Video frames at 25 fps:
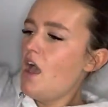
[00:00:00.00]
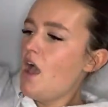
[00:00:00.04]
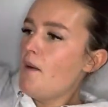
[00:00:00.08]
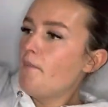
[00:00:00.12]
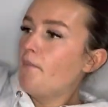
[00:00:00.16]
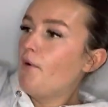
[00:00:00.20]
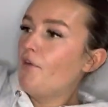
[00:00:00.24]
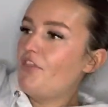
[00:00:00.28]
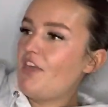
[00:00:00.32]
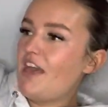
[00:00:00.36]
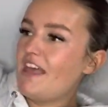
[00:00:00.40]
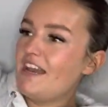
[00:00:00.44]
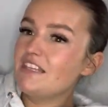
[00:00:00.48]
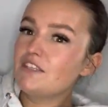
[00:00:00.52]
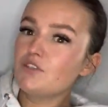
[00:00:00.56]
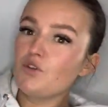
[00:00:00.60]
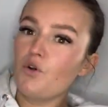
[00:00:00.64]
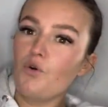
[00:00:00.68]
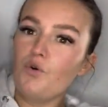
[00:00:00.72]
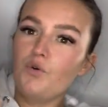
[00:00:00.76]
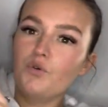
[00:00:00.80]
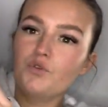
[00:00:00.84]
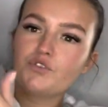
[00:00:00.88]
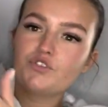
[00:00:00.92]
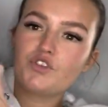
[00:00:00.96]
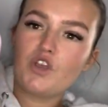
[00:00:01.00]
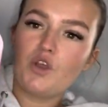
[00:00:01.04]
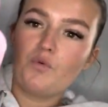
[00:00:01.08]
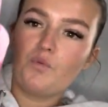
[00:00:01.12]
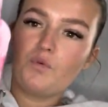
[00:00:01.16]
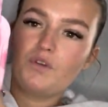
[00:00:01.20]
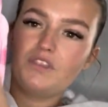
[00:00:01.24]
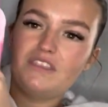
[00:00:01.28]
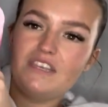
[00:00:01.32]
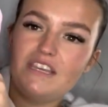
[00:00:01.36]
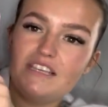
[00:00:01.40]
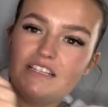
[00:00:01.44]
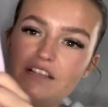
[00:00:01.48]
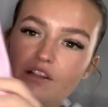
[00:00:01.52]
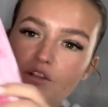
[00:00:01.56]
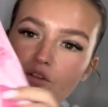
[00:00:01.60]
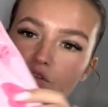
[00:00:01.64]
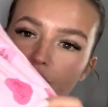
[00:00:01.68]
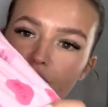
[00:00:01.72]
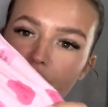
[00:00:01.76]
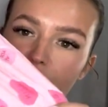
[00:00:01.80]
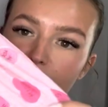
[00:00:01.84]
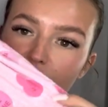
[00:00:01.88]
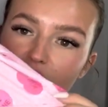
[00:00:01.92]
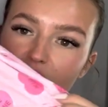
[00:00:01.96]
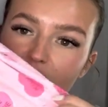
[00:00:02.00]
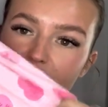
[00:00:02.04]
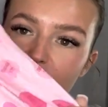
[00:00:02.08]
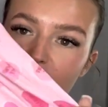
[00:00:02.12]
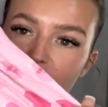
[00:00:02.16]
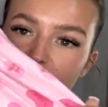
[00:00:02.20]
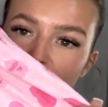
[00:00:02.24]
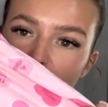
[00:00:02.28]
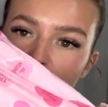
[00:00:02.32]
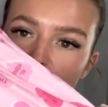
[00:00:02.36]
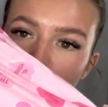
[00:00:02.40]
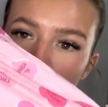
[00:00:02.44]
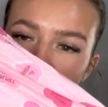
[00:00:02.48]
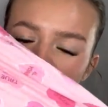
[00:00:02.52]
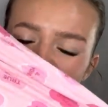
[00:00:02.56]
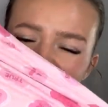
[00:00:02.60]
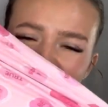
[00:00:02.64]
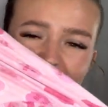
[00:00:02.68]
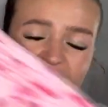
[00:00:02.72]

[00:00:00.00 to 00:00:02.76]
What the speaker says: But then it's also with these little frilly shorts.